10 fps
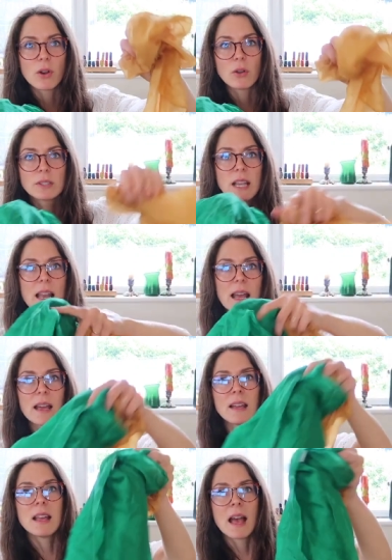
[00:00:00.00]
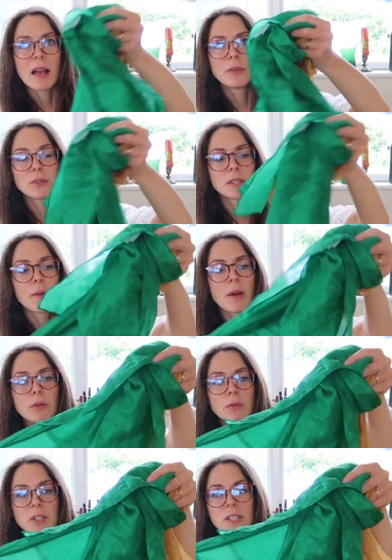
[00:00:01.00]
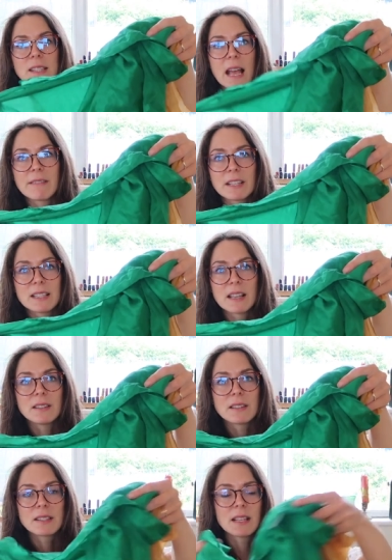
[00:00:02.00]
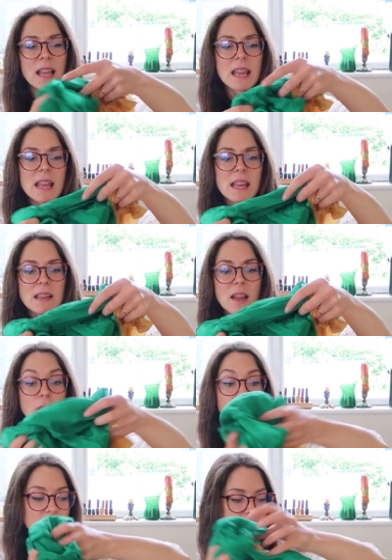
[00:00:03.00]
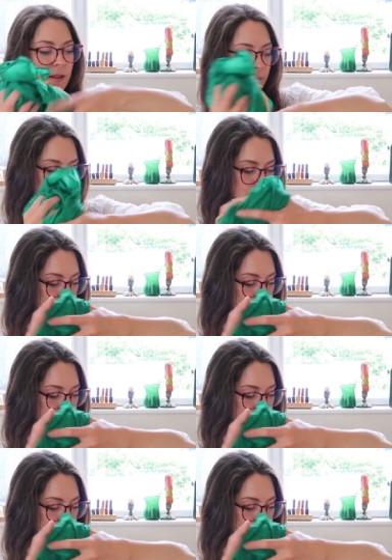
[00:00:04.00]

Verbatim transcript: gold colour and also a gorgeous Sarah Silks in green.